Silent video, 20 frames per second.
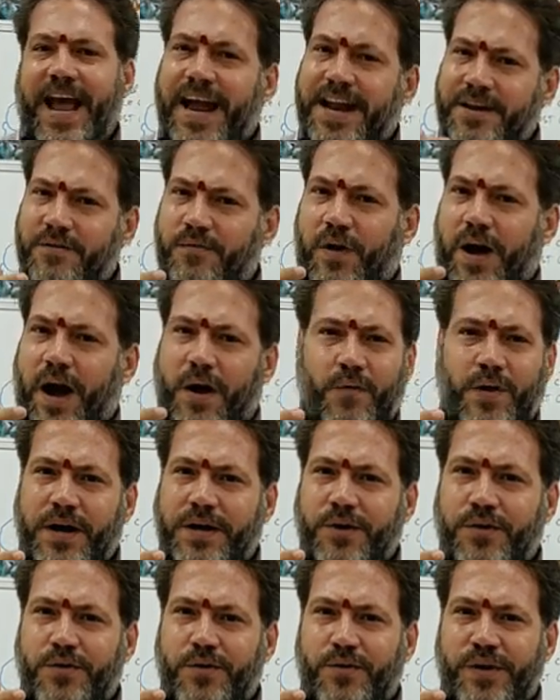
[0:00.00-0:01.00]
And how
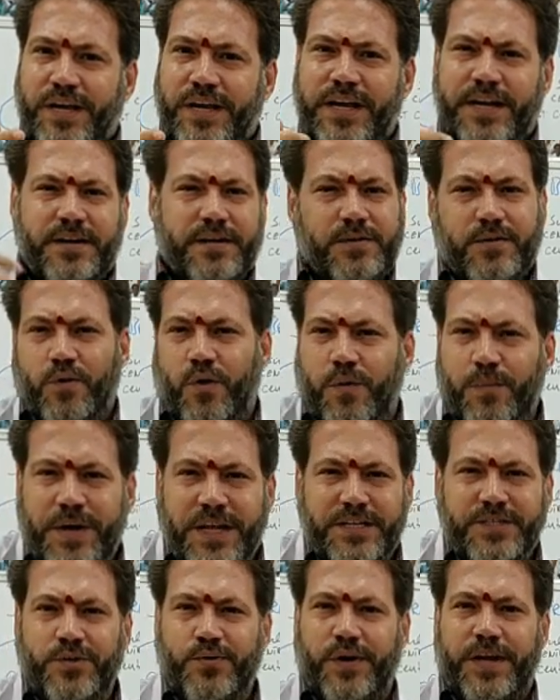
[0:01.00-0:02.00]
are you doing it?
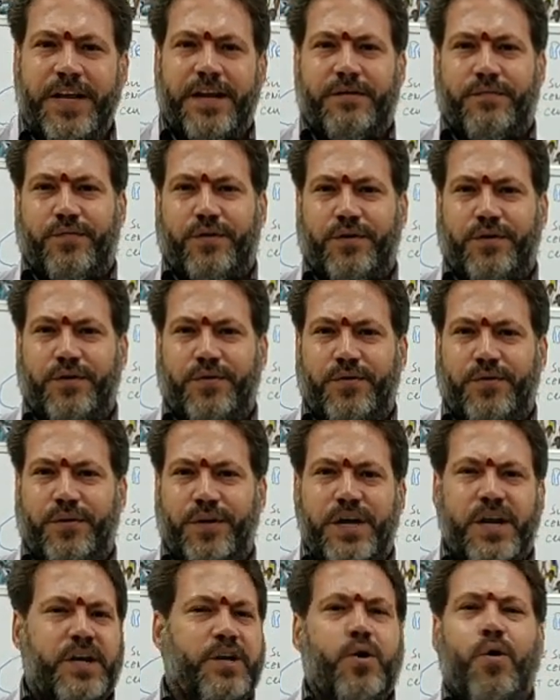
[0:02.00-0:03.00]
Nobody is doing it for
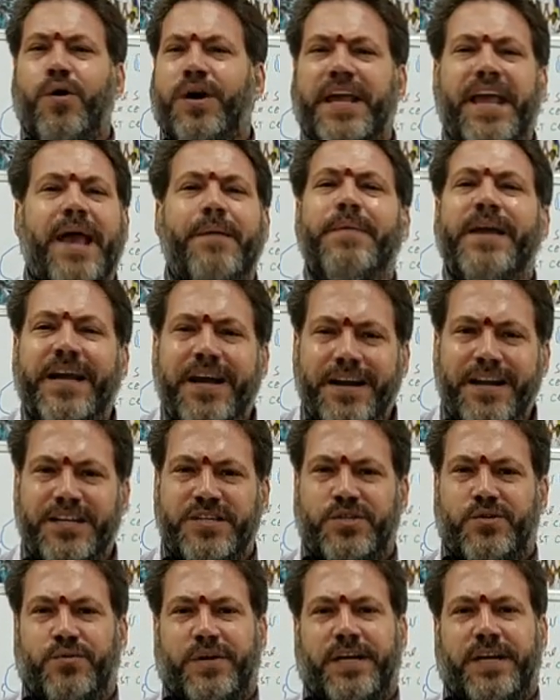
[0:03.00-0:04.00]
you. No chemical
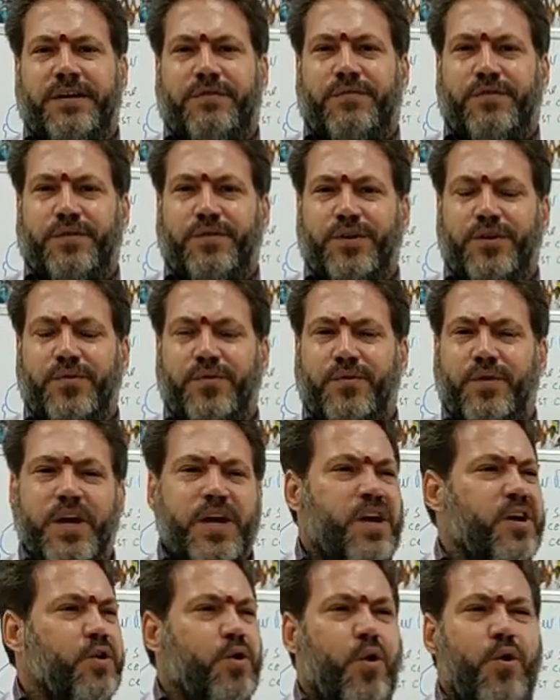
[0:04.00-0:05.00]
is doing it for
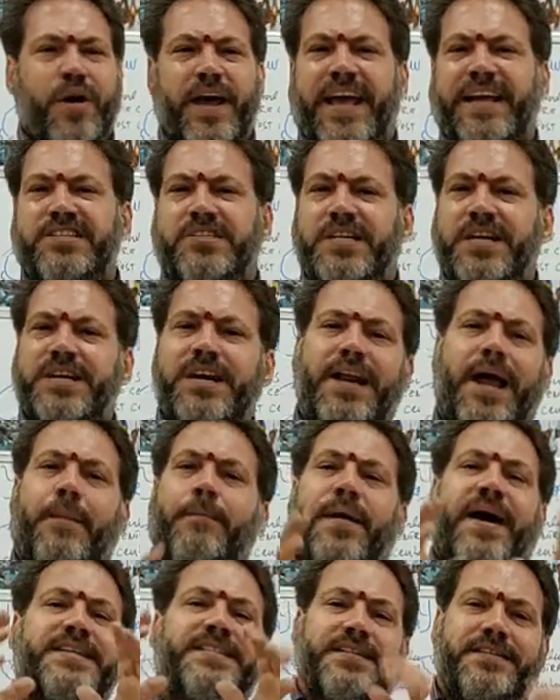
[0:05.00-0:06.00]
you. No external
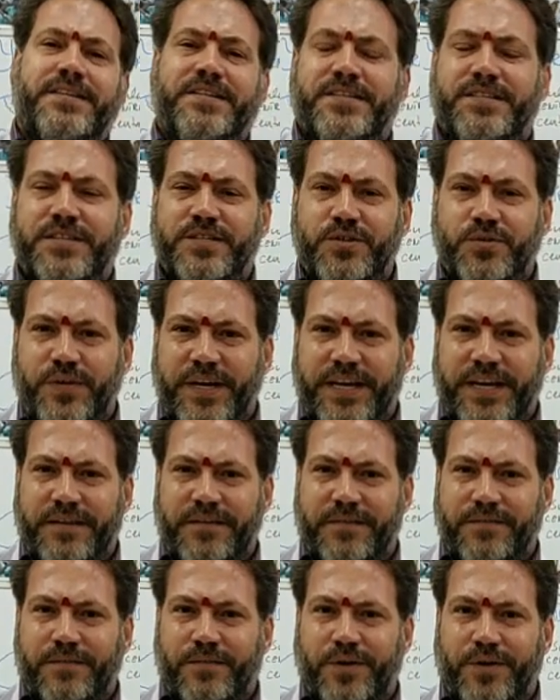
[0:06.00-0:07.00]
apparatus is
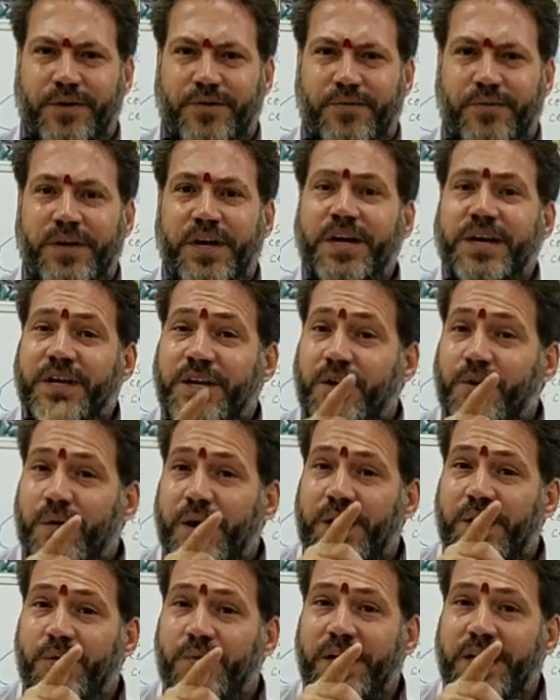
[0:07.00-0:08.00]
doing it for you.
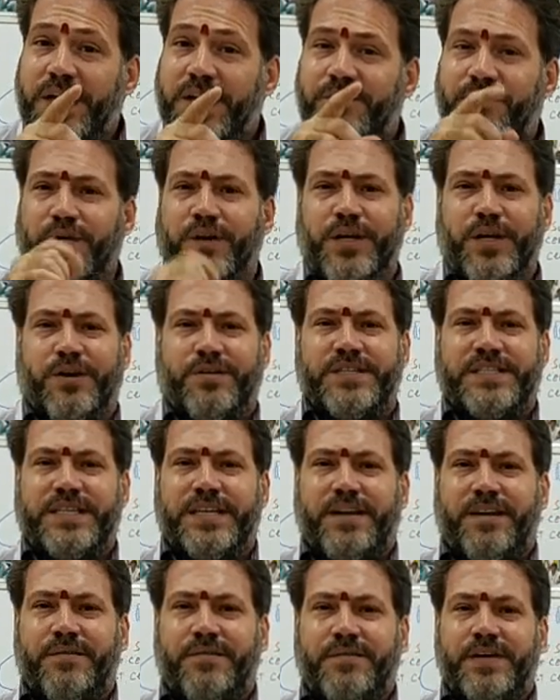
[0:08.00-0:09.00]
You are doing it for
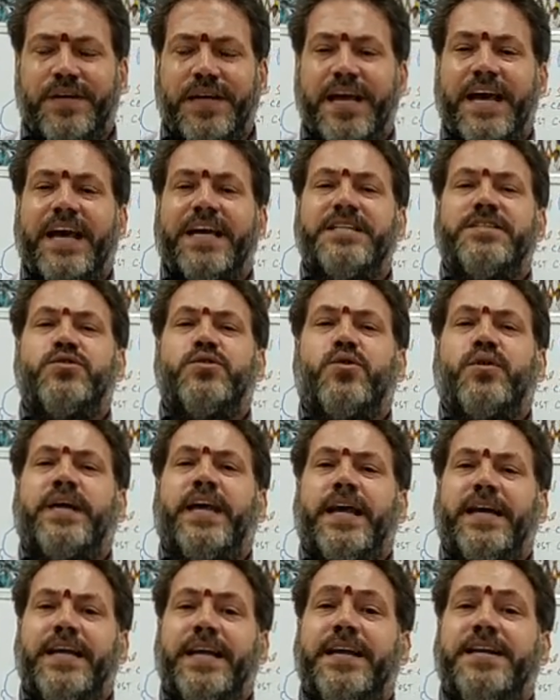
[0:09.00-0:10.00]
yourself. And
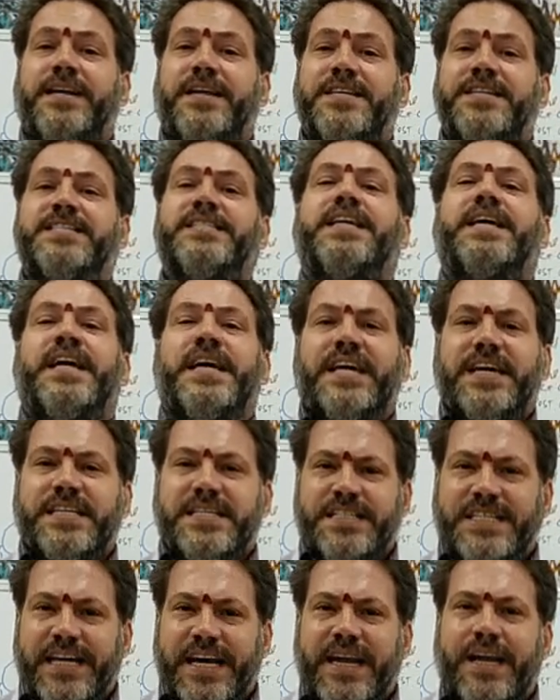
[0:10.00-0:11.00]
so it
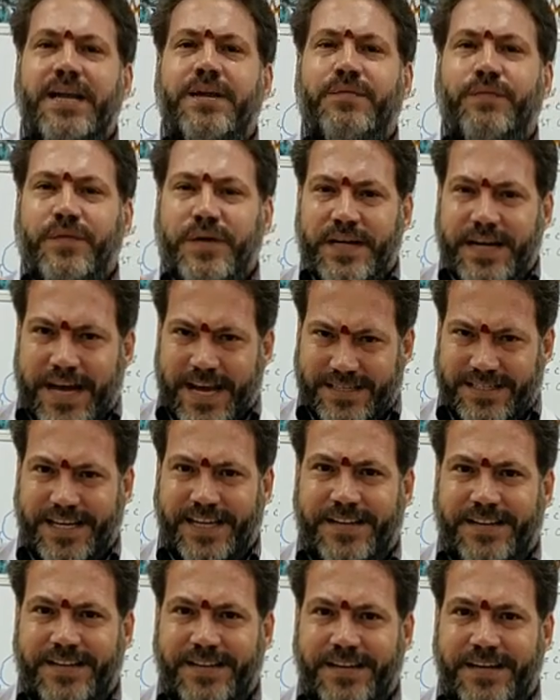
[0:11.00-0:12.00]
is
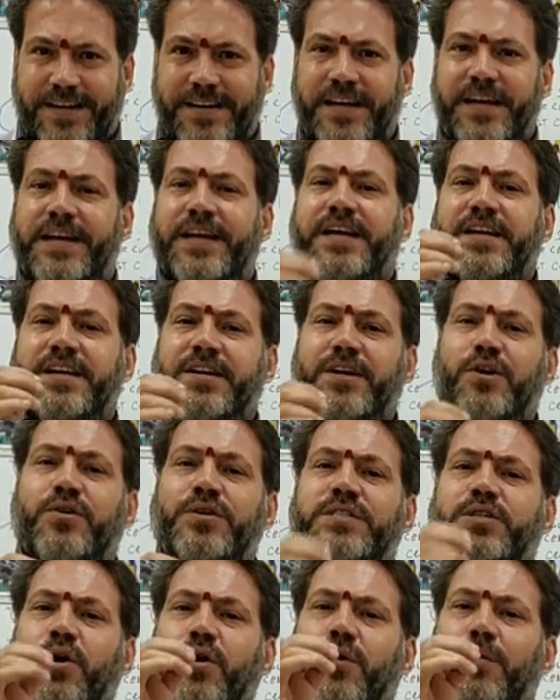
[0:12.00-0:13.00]
self-directed
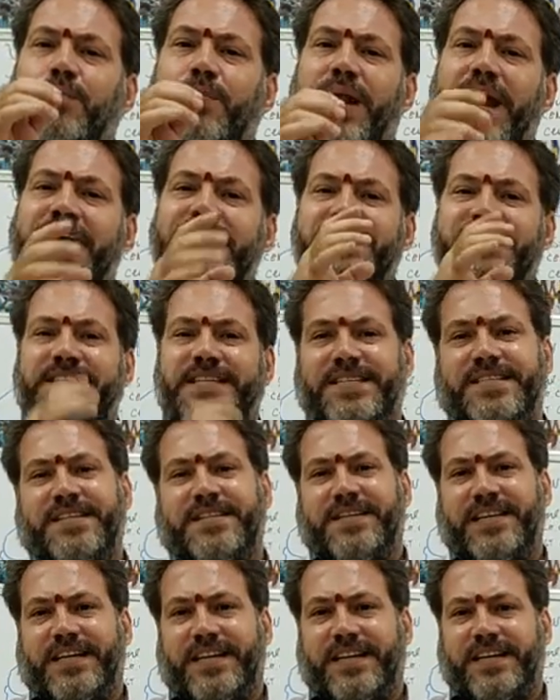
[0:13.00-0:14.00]

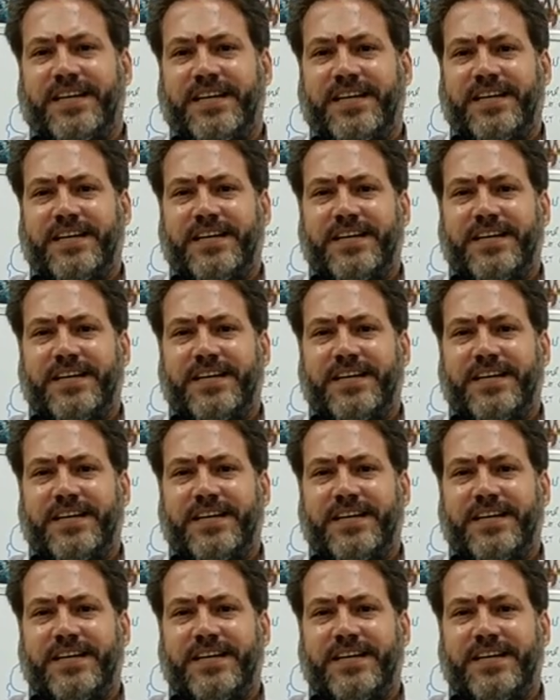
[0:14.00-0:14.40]
neuroplasticity.